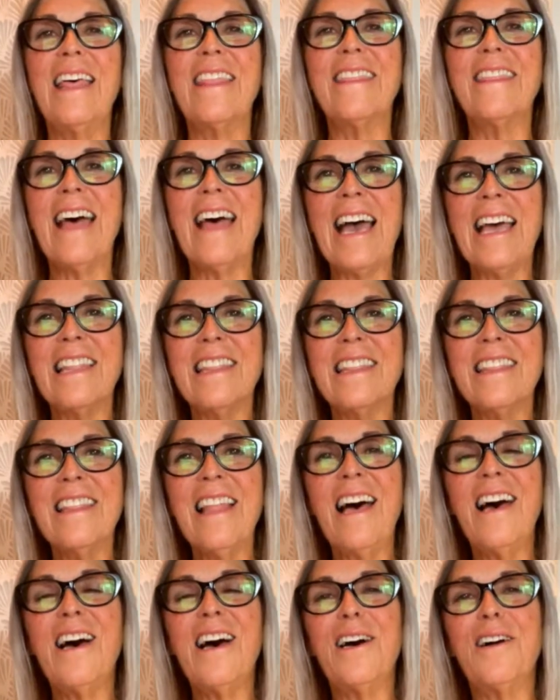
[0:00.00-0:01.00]
That
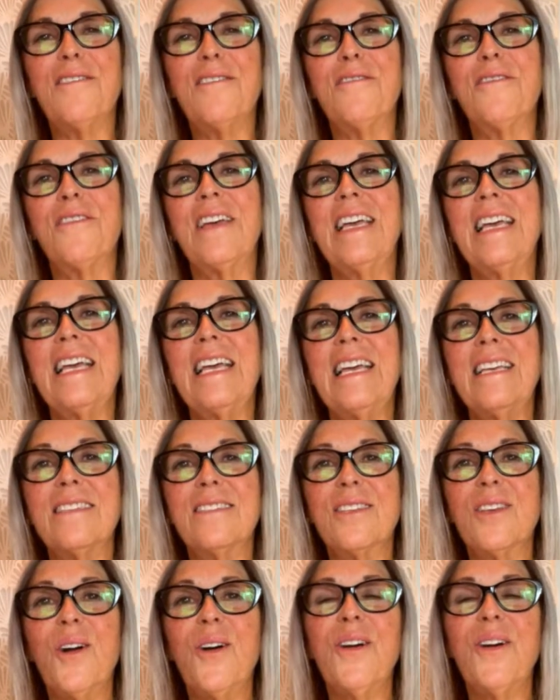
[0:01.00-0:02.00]
love
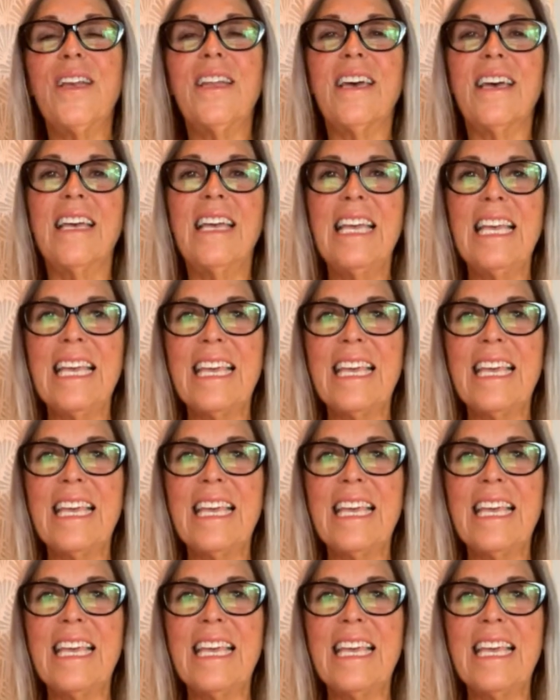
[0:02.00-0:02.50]
is going to